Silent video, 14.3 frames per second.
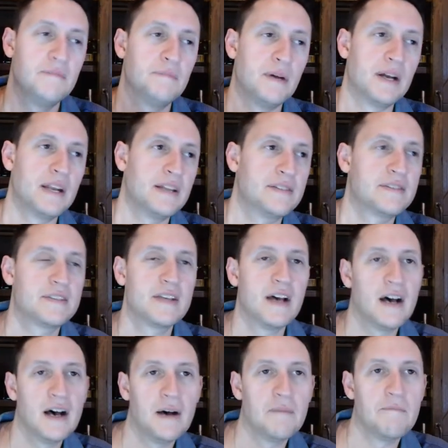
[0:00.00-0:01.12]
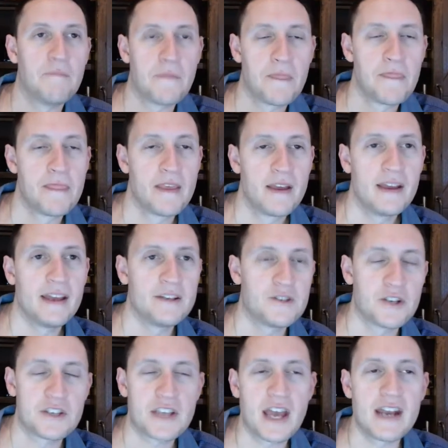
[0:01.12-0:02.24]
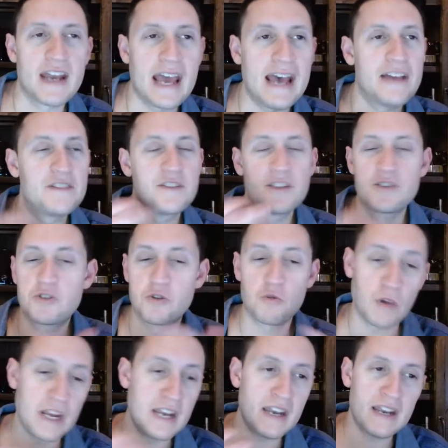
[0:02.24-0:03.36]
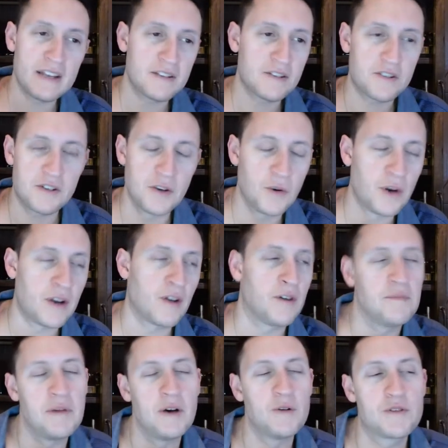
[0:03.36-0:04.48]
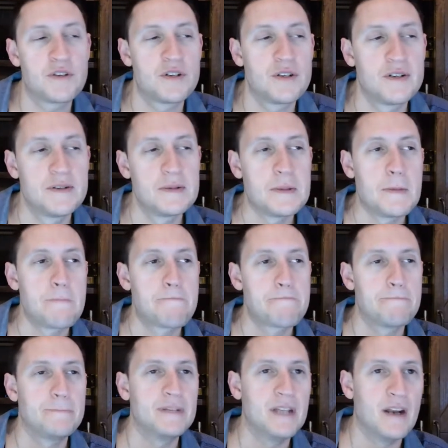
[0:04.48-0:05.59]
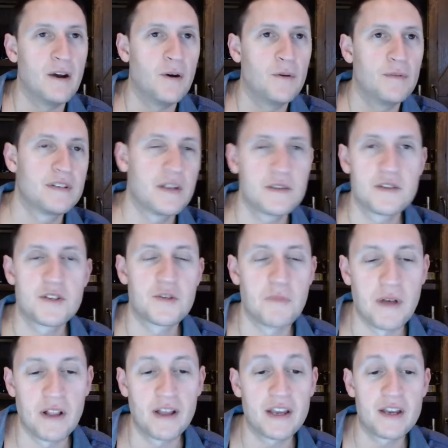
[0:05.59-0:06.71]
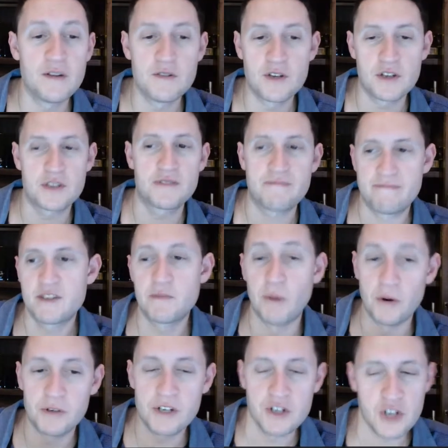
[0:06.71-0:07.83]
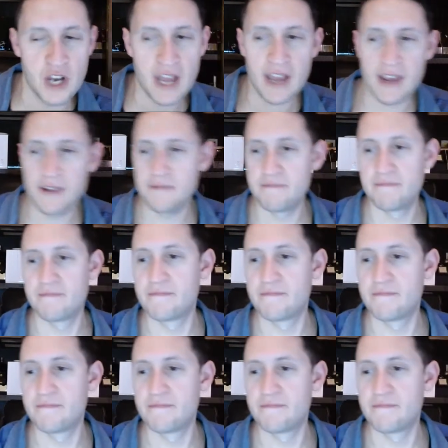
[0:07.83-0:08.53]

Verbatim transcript: But it's um it just kind of adds this greenness to it almost, you know, doesn't smell like you just smoked a J.